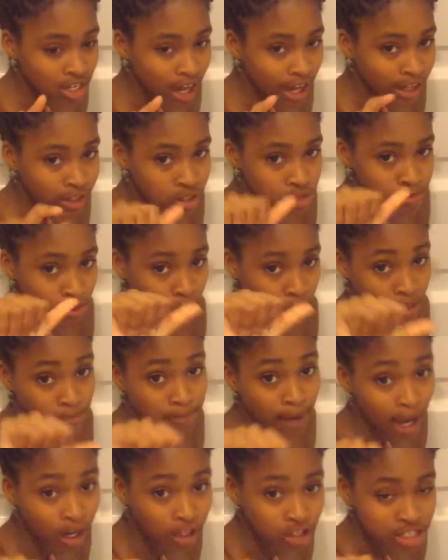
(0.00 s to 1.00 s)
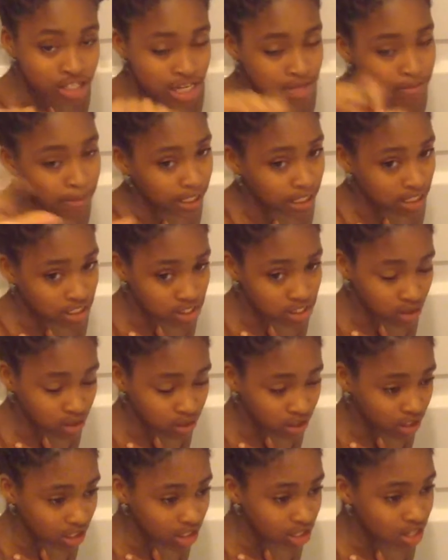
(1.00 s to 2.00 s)
I used baking powder instead of baking
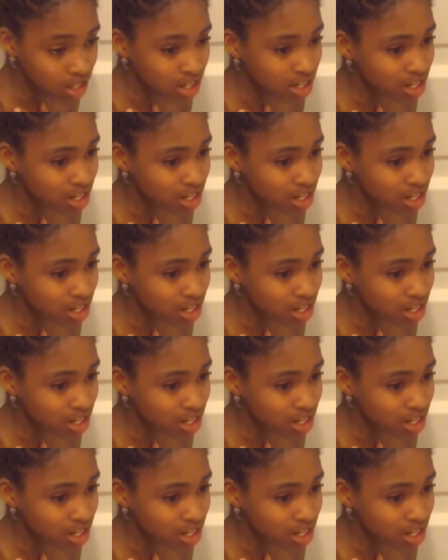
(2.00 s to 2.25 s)
soda,